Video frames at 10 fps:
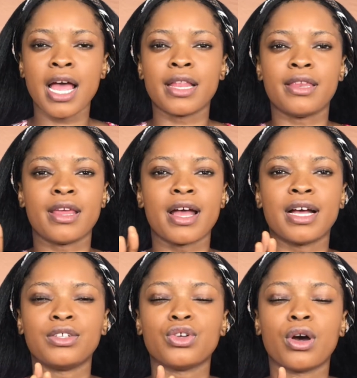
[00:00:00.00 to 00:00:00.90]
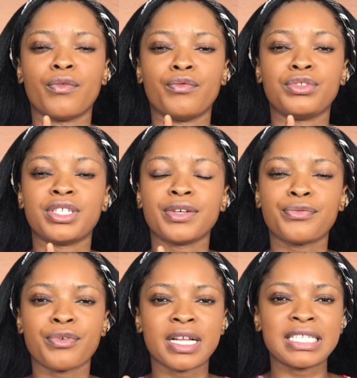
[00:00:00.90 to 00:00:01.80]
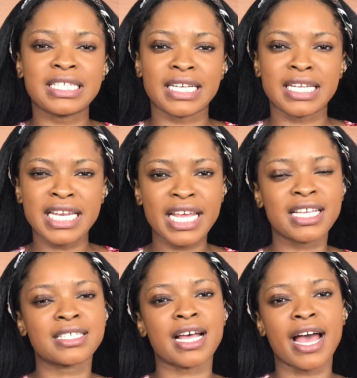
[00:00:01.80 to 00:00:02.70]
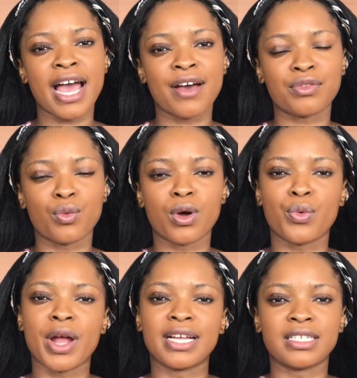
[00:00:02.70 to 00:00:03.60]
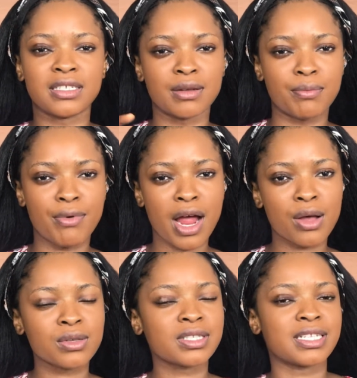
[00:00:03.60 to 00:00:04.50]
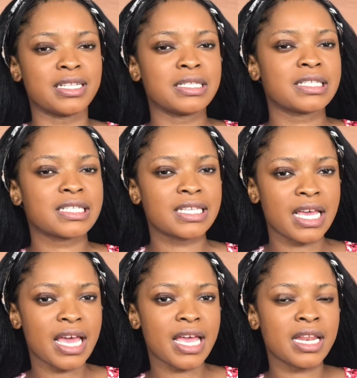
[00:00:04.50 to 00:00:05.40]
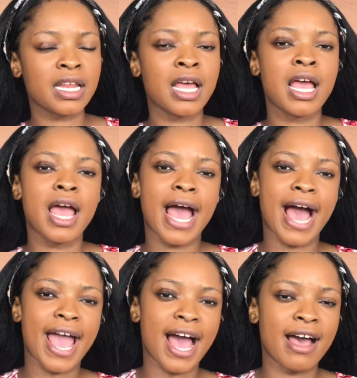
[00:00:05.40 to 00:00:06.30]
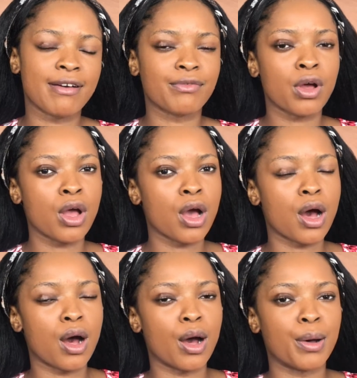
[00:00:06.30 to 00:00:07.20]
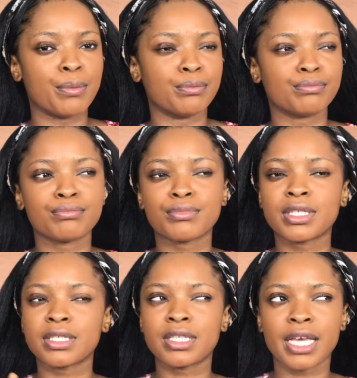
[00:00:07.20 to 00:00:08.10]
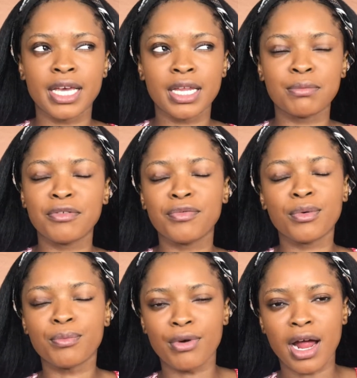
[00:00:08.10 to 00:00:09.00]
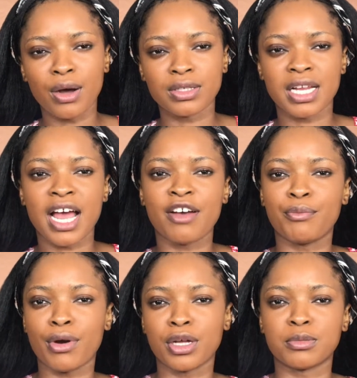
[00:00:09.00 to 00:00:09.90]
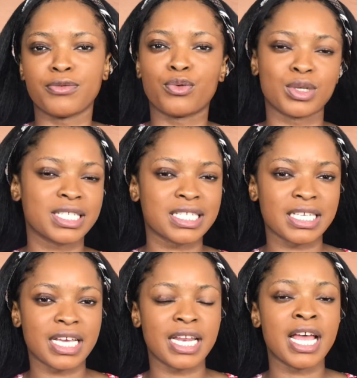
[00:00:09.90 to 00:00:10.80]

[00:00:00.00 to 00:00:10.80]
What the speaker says: They are of different techniques. I have the one where I did the brows, then skin. I have skin before brows, and I have brows before skin.